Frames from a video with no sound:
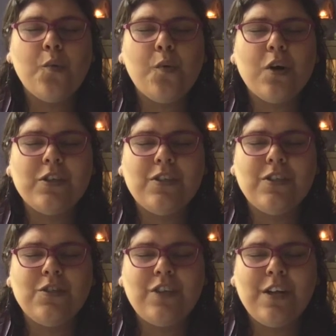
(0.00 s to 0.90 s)
quartz
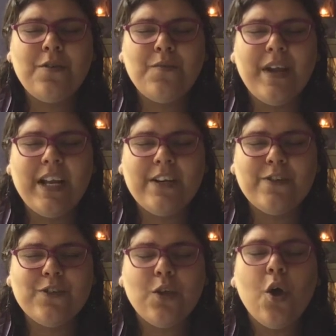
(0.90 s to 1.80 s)

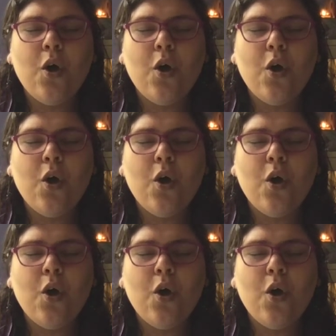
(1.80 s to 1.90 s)
generators